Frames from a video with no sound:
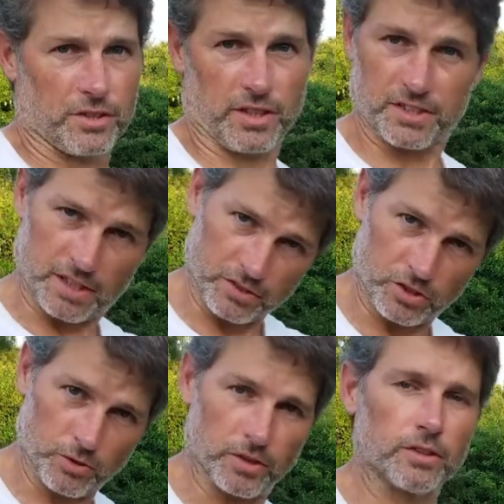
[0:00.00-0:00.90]
get to
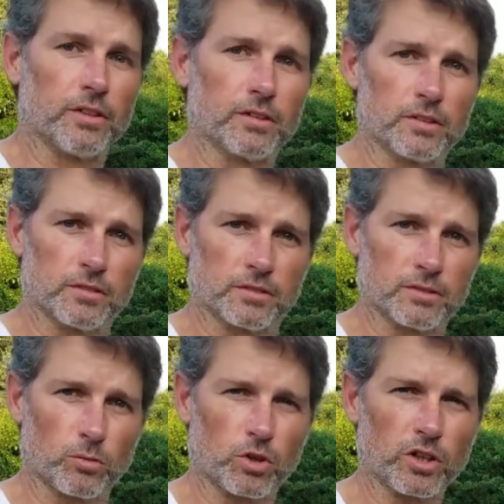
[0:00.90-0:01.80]
it. We're
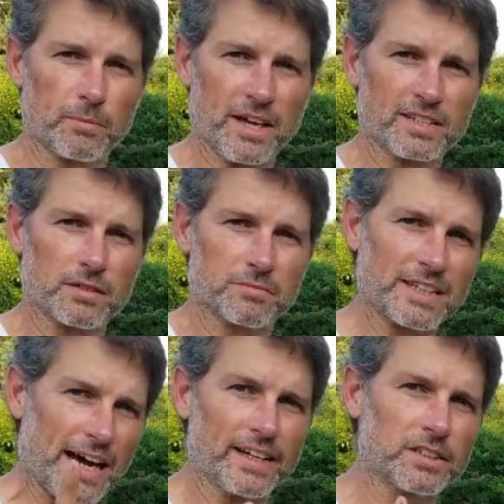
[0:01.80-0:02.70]
going to make some
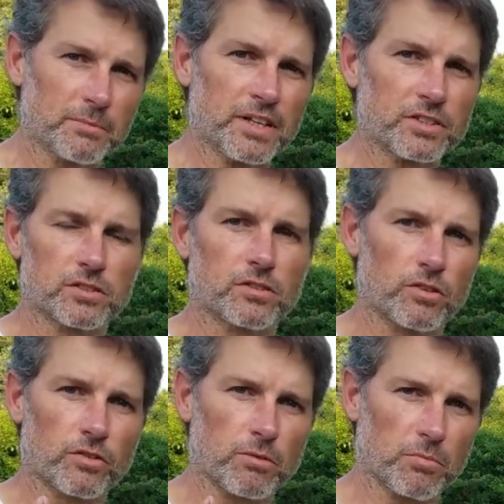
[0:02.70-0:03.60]
diatomaceous earth
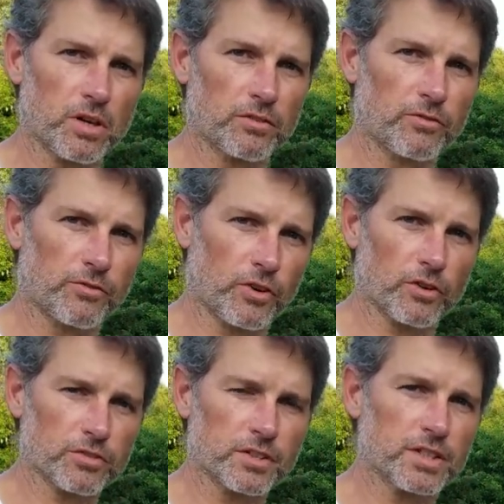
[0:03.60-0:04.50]
mud first,
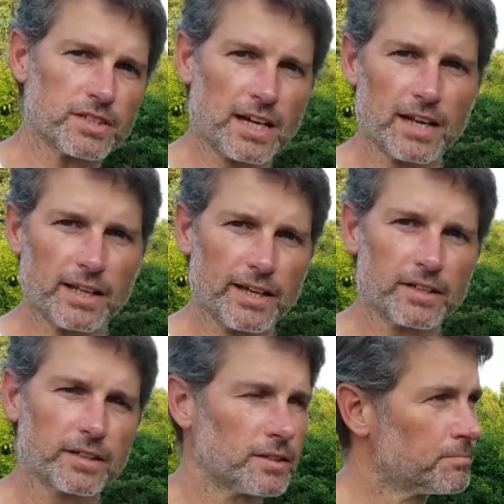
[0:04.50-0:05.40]
and it's kind of like
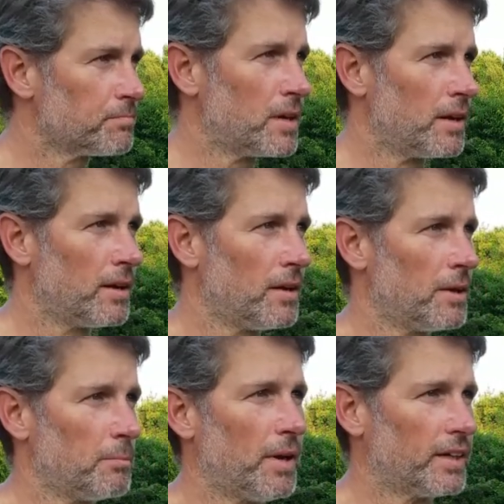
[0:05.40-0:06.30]

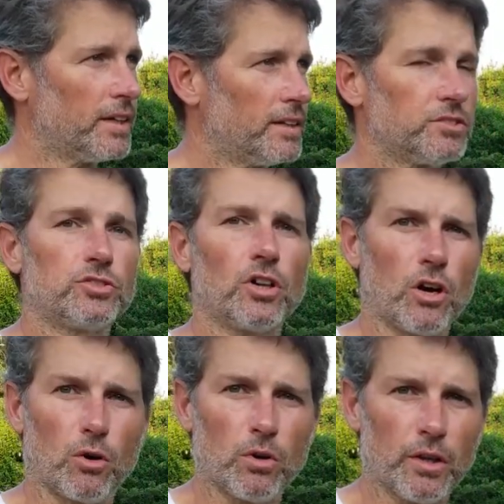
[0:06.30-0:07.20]
making
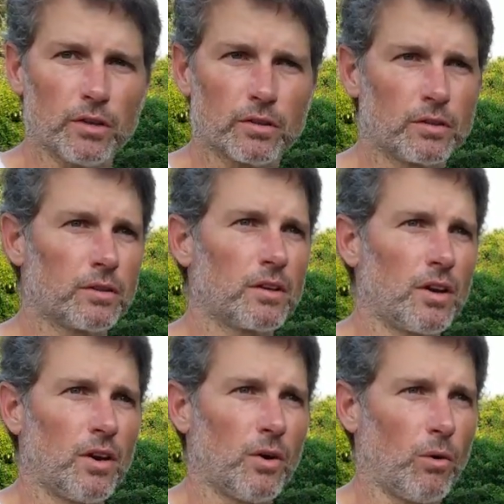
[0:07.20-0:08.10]
dough
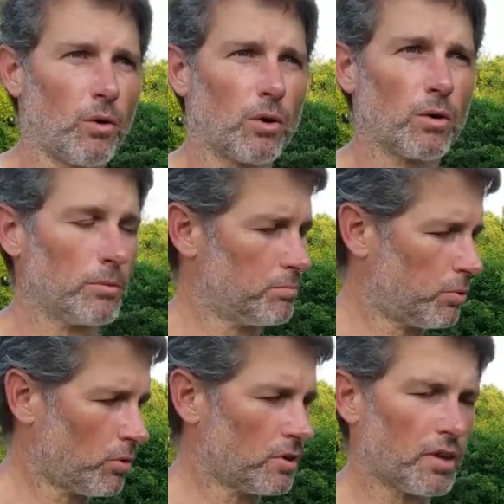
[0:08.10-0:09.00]
or
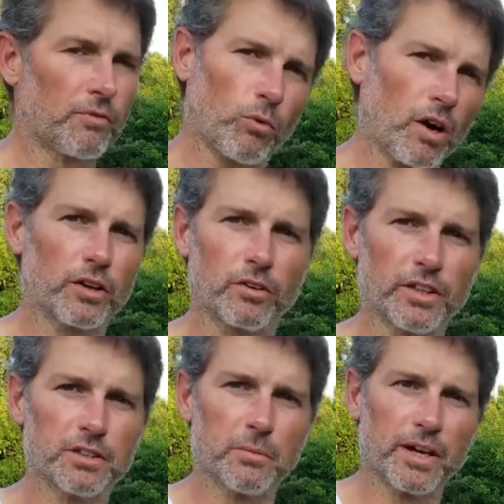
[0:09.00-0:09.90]
pour enough water in to
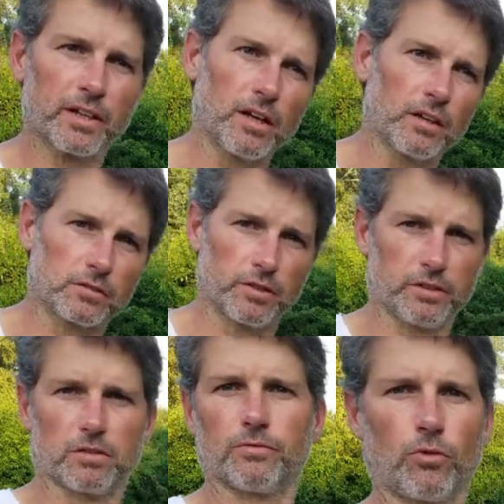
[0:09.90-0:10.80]
make concrete to
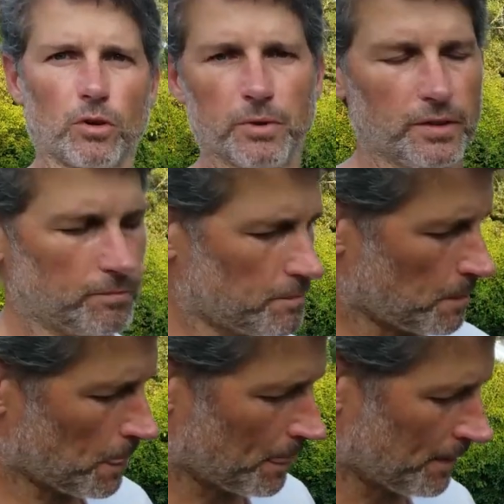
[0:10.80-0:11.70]
form it.
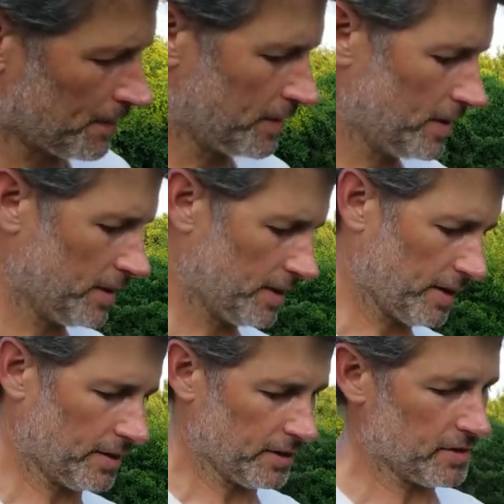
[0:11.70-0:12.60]
And
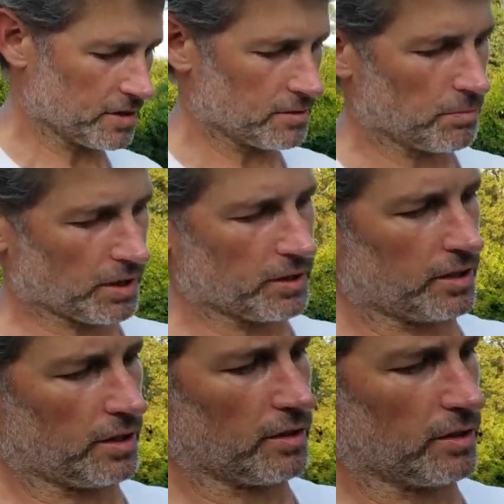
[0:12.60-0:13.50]
in this bucket
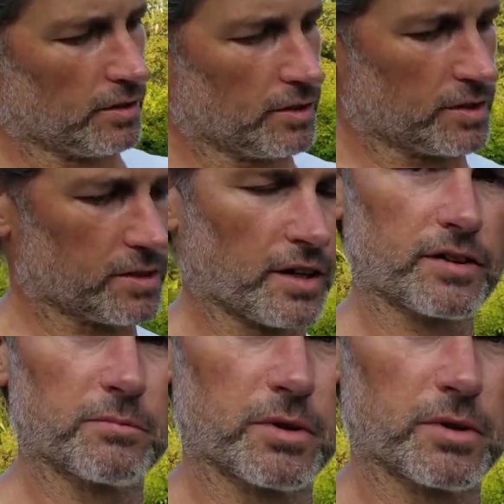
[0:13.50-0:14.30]
here is nothing but